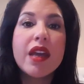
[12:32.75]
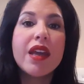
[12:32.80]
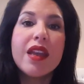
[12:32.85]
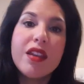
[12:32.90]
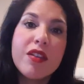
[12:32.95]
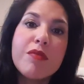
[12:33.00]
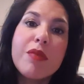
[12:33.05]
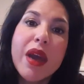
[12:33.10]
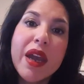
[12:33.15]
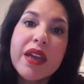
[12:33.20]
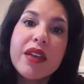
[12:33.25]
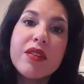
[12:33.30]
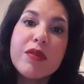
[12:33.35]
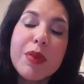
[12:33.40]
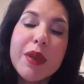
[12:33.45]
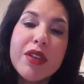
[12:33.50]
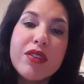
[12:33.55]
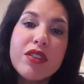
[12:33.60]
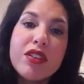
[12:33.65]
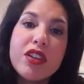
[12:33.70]
In my
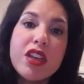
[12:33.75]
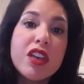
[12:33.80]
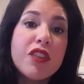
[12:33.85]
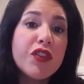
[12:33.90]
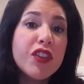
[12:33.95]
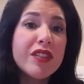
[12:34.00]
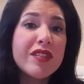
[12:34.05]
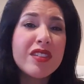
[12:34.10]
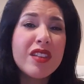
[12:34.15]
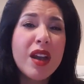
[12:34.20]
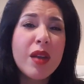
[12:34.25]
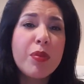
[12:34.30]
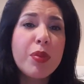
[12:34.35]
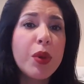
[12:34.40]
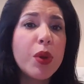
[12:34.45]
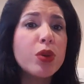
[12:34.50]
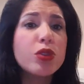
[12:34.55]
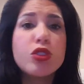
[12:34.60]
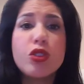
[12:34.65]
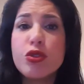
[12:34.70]
opinion, if it's not
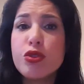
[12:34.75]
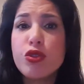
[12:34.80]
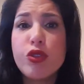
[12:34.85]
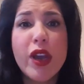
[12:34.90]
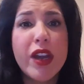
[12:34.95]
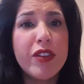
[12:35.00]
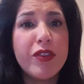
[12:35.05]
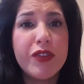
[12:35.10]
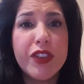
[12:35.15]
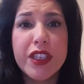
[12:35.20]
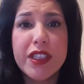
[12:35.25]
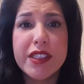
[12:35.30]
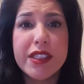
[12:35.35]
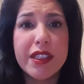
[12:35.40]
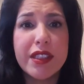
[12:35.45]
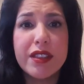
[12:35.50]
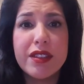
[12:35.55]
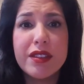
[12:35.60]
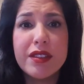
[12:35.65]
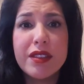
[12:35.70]
broke, don't try to fix
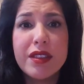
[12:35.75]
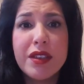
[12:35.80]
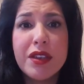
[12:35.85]
it.